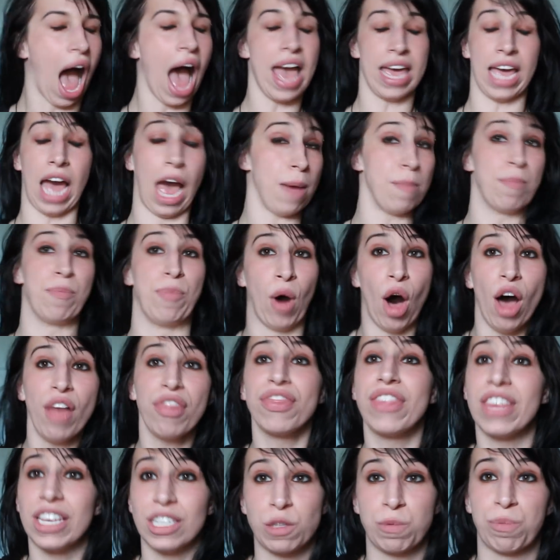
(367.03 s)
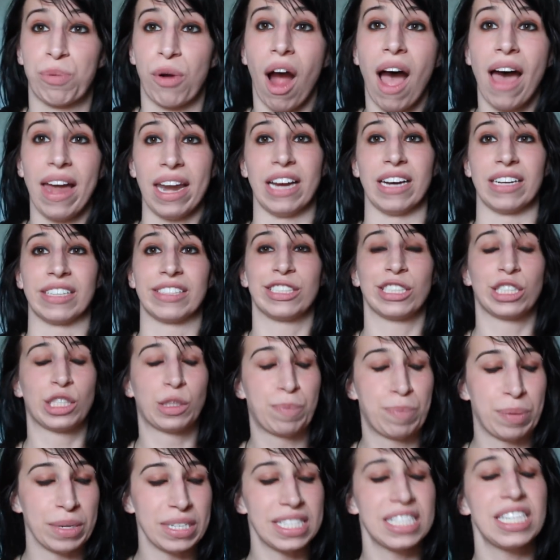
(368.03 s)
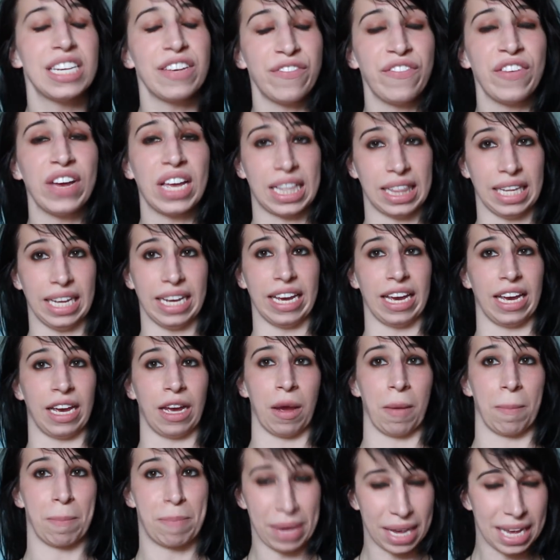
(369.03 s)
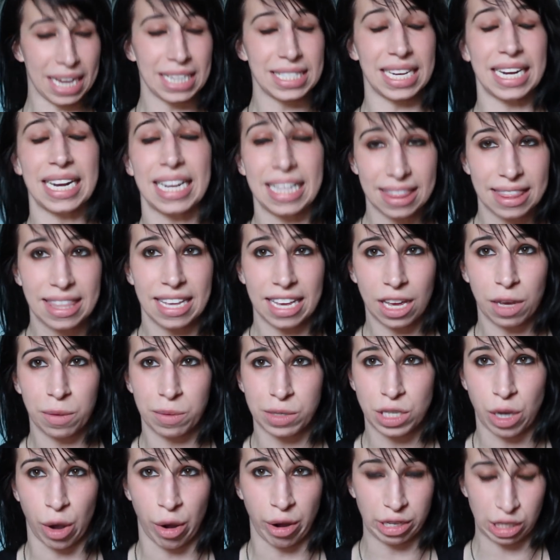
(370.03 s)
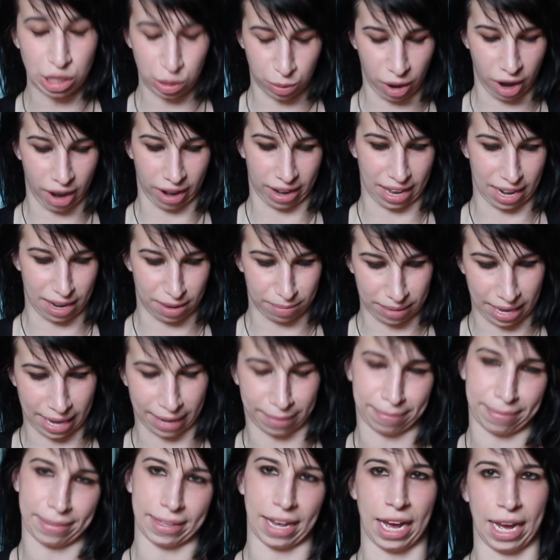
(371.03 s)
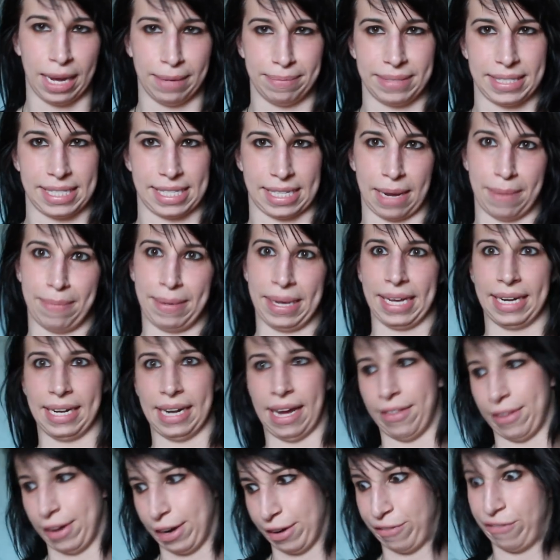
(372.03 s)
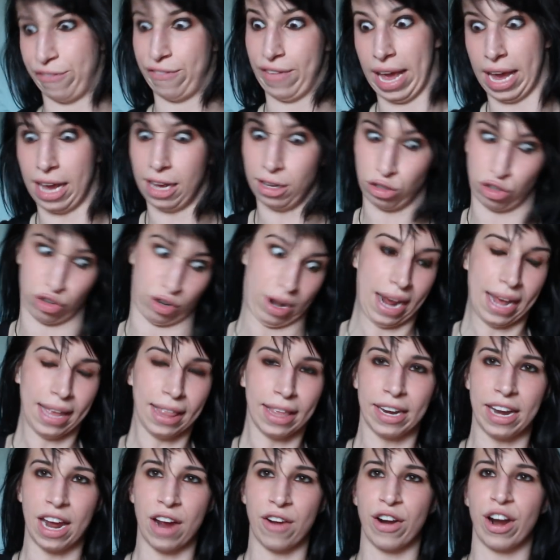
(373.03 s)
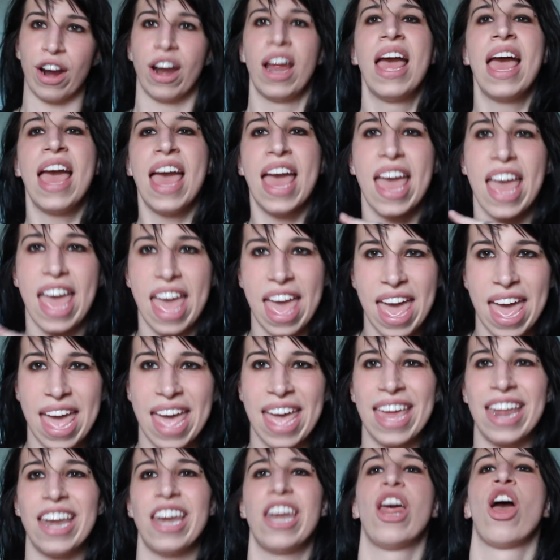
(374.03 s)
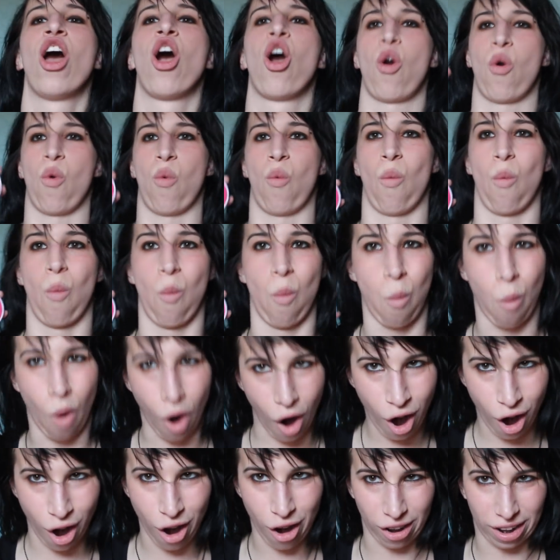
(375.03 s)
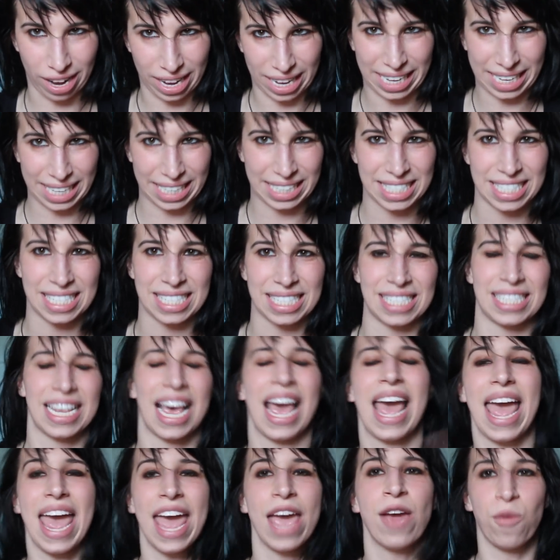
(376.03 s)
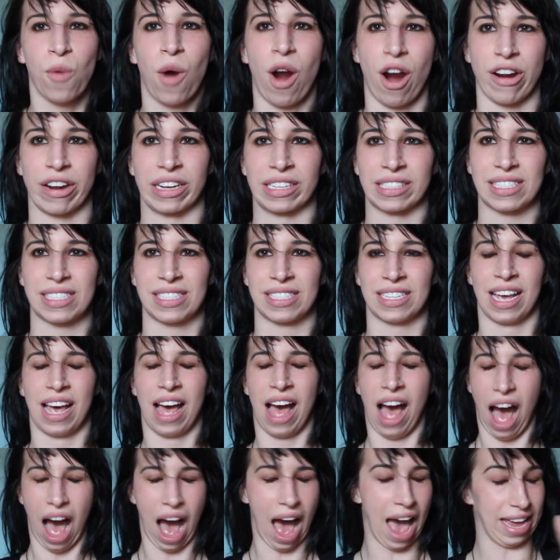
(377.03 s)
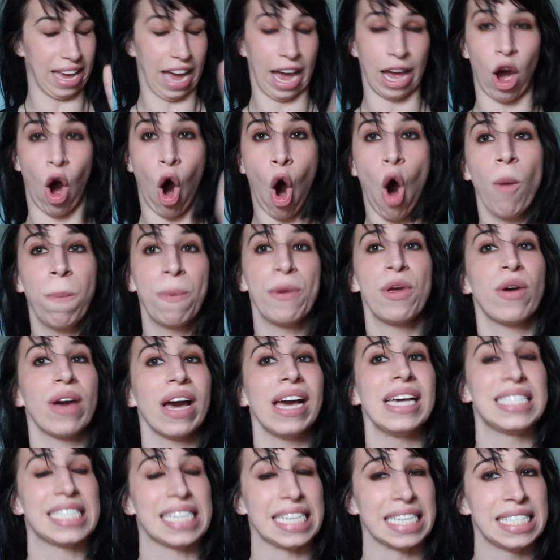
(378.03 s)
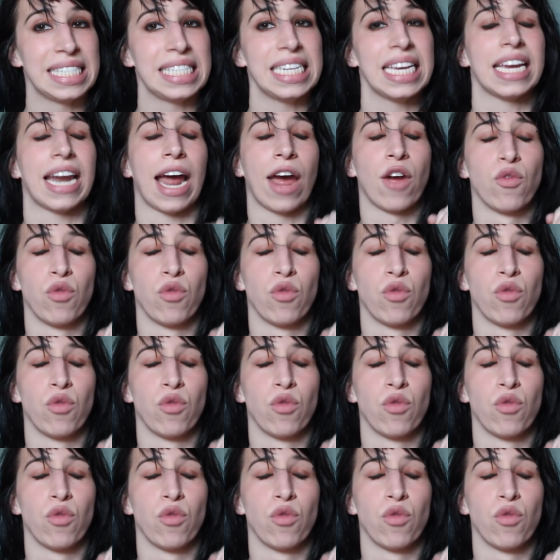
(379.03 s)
I bought this product specifically because I didn't think it was going to work. And I'm like, it's gonna be another failed trial and error. It works. It works. I hope you guys can see it.